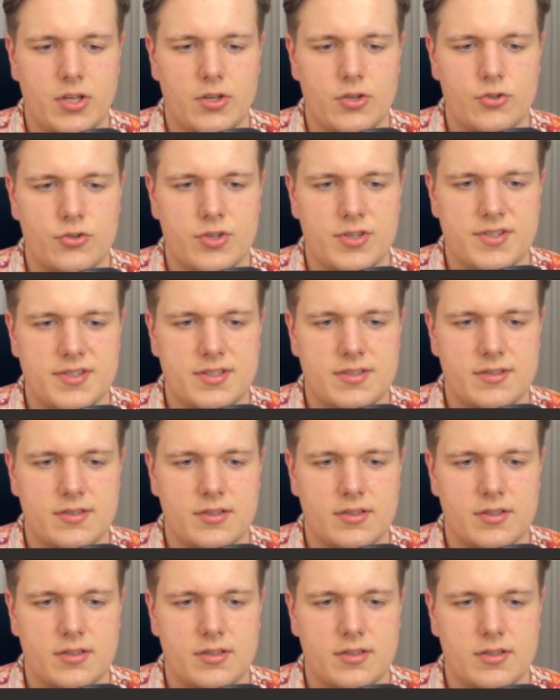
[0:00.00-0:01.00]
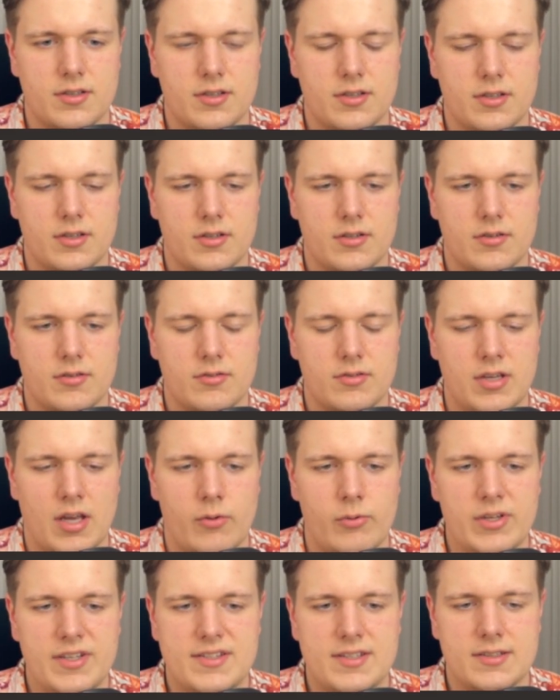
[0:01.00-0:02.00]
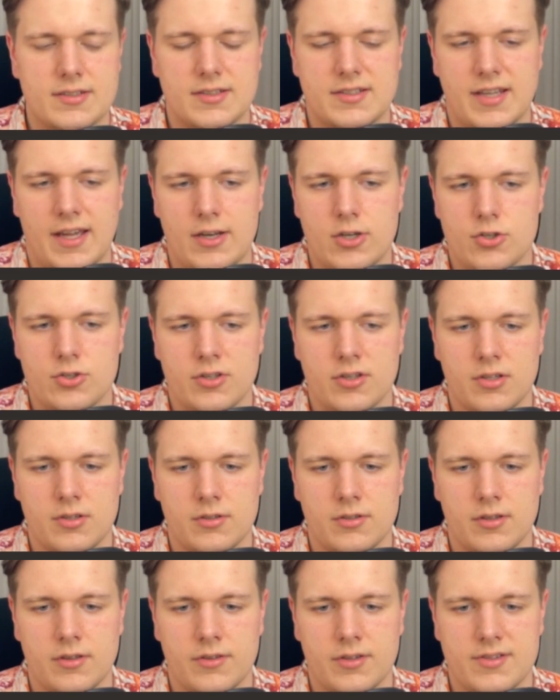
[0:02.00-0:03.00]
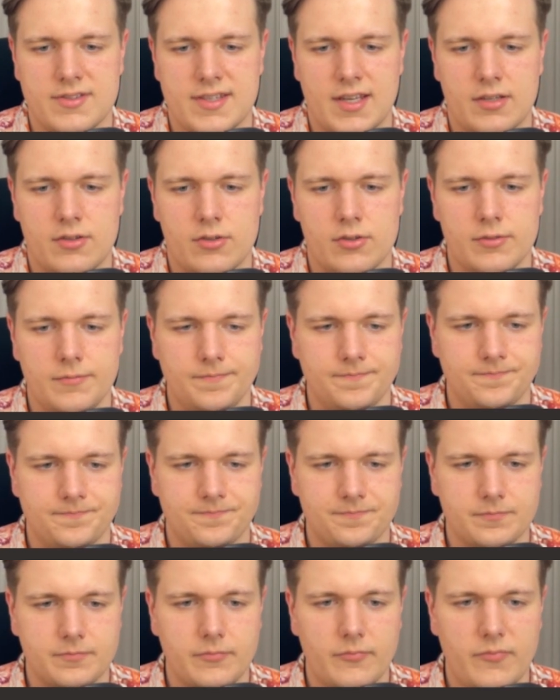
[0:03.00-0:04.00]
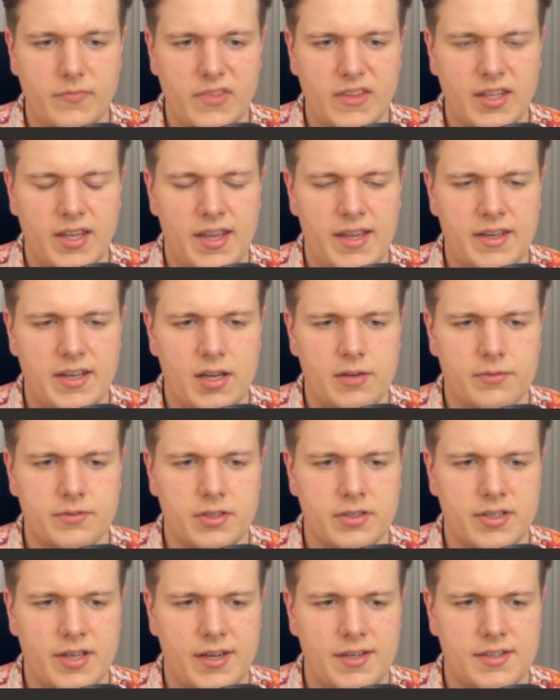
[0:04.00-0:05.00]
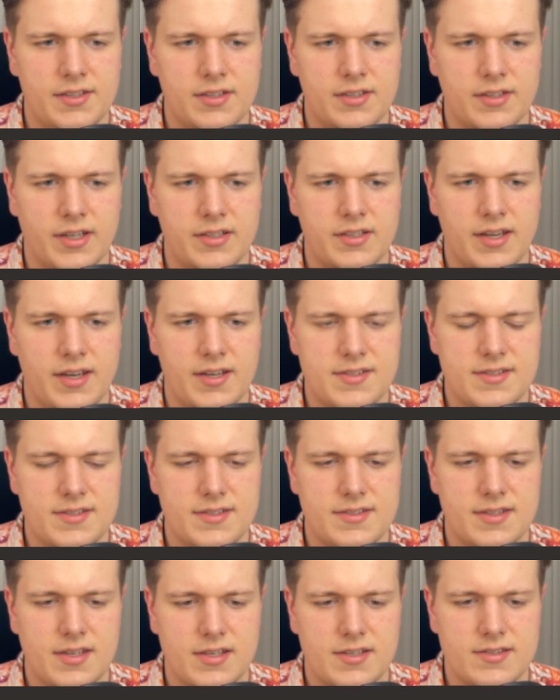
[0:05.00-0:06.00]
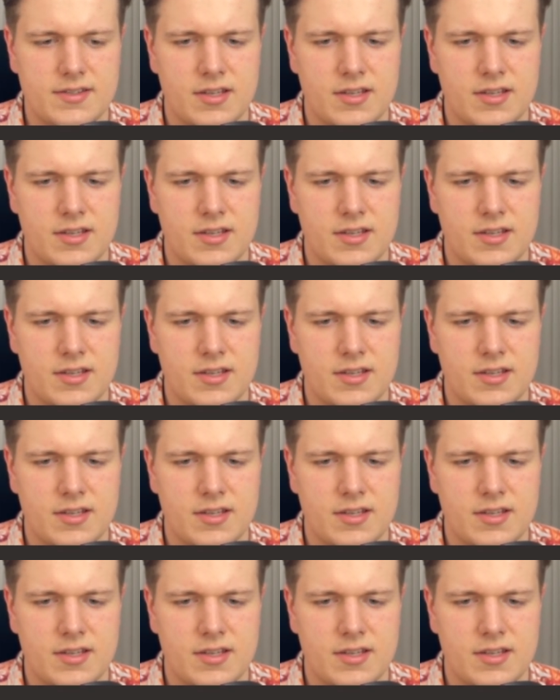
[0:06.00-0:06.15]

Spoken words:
Just releasing the tension in the center, and after knight takes c6,